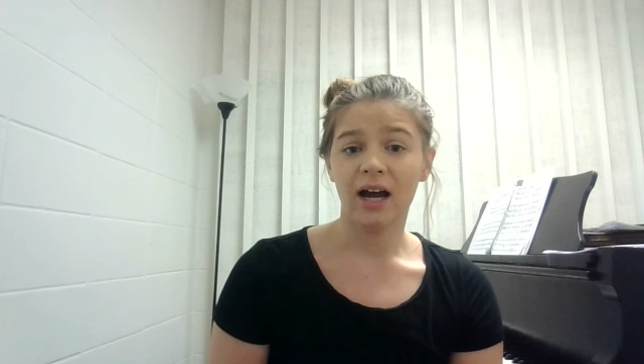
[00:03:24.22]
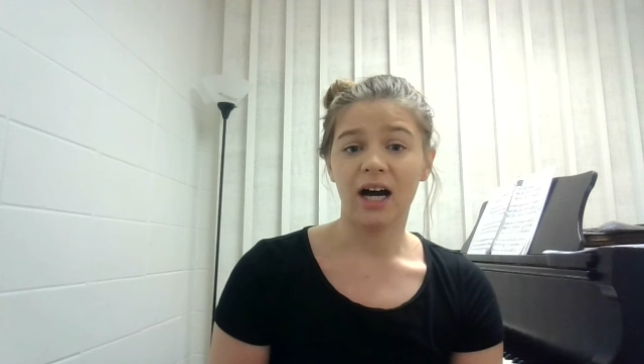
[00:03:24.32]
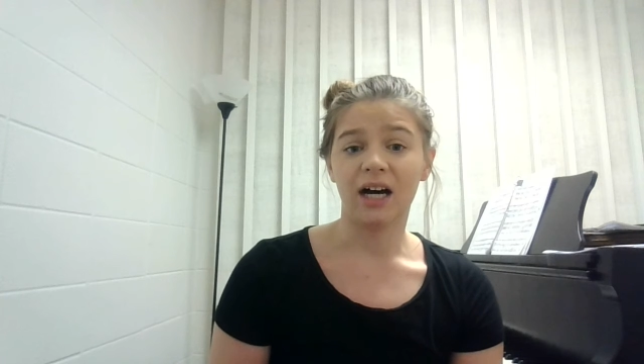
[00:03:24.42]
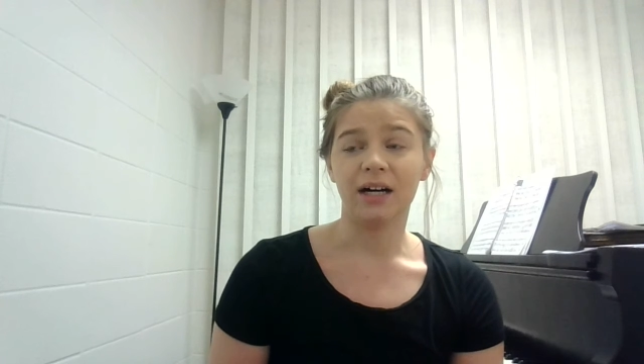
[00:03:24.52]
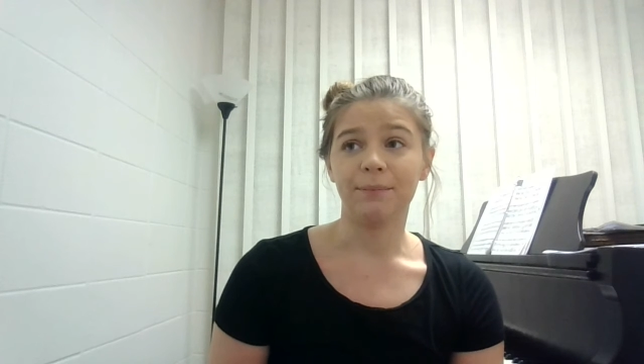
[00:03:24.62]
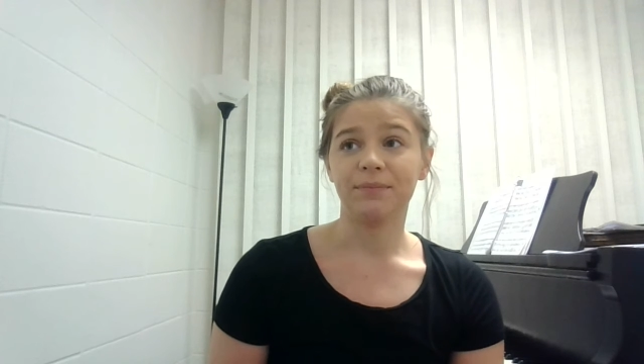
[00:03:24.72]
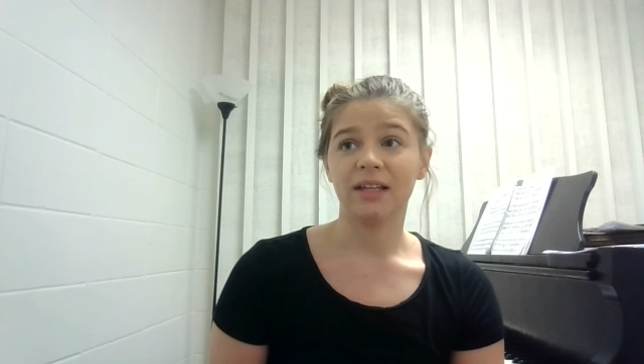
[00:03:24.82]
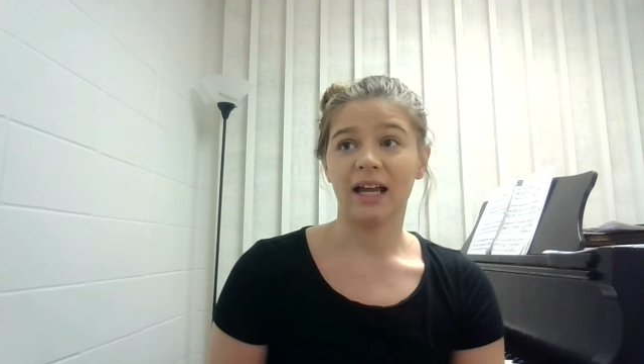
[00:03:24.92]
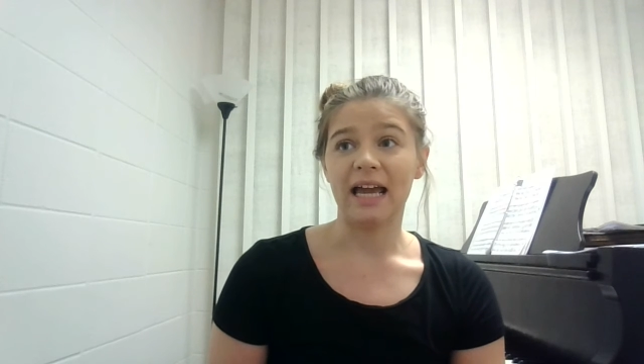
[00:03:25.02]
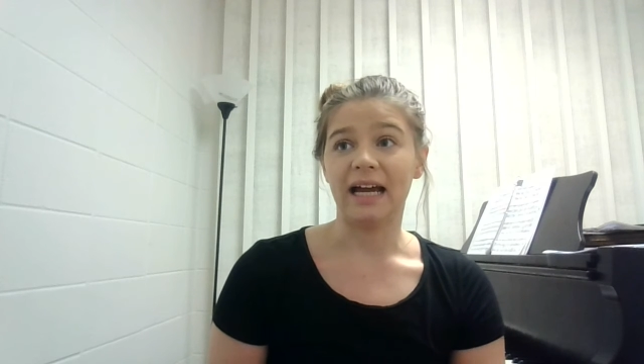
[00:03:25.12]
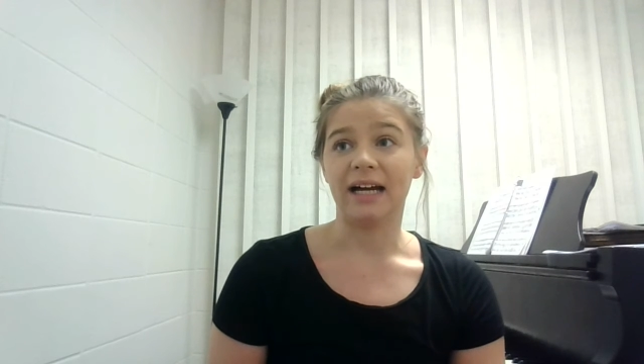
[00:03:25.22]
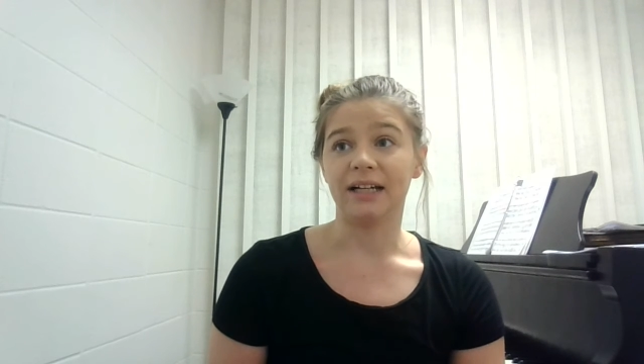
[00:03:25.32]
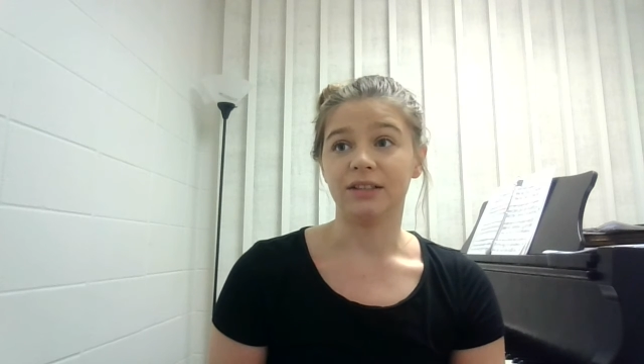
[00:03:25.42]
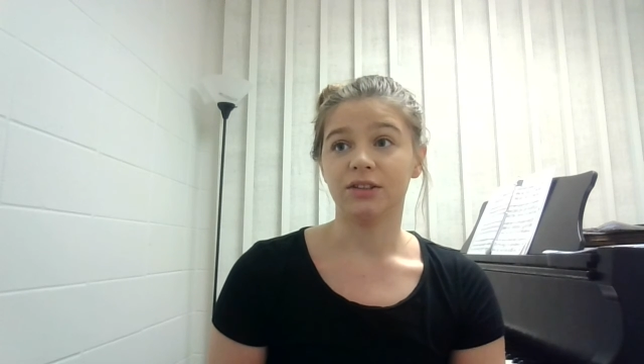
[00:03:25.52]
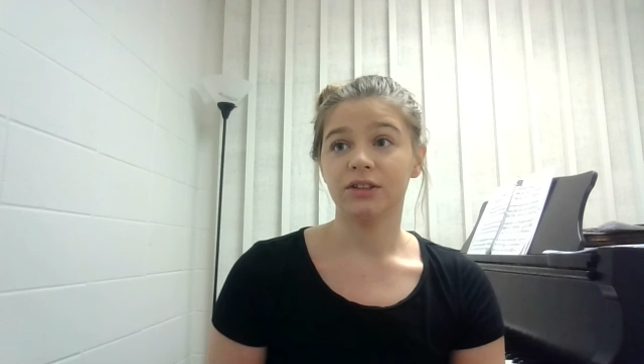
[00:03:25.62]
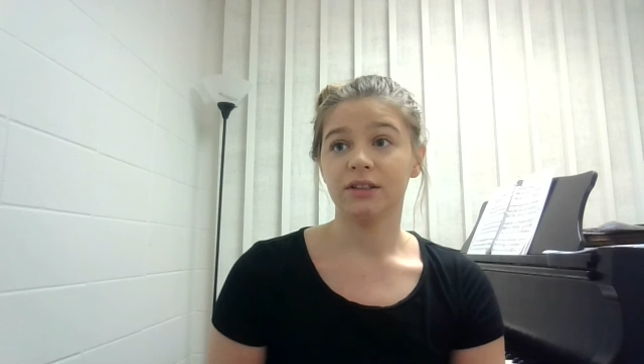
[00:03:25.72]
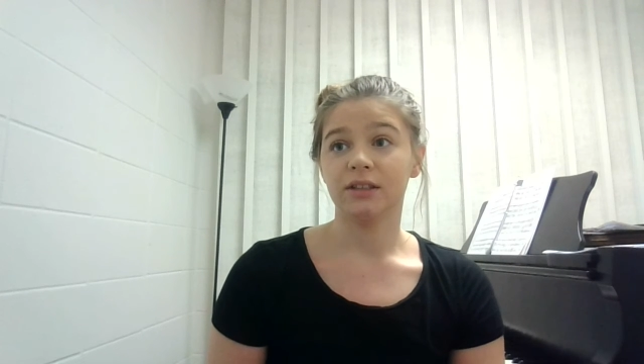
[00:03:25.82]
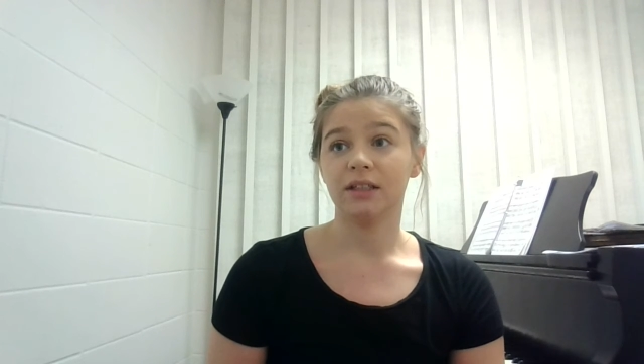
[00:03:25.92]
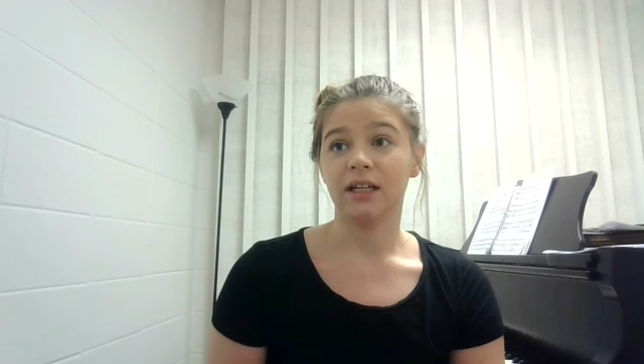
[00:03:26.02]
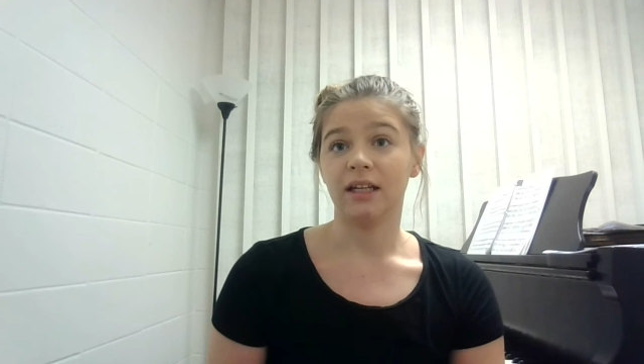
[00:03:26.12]
Um, and
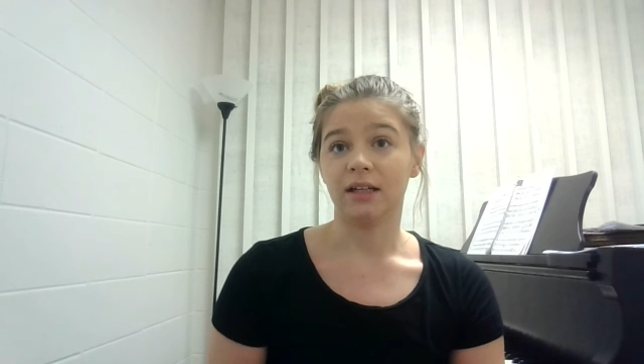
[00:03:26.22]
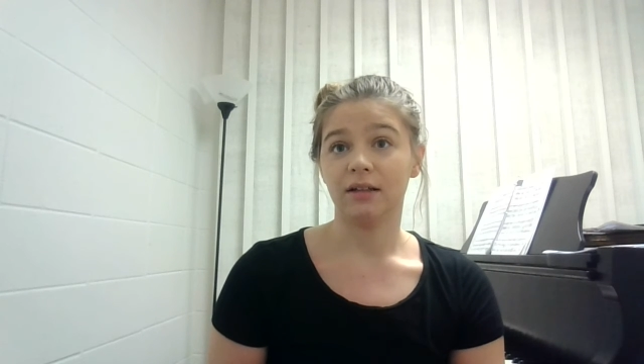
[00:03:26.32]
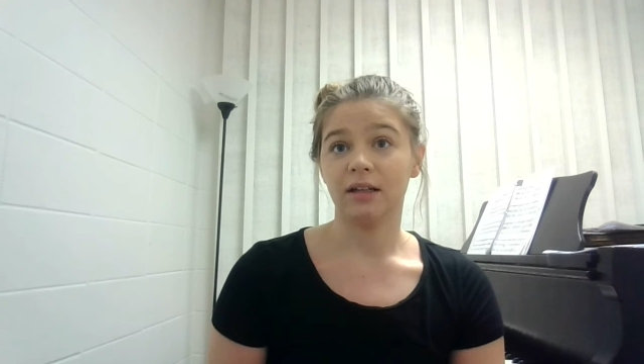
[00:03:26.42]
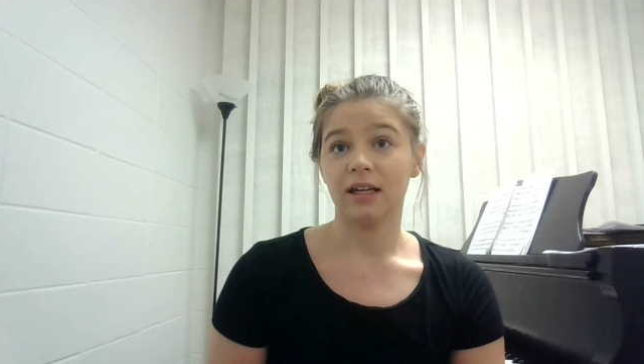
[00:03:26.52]
in,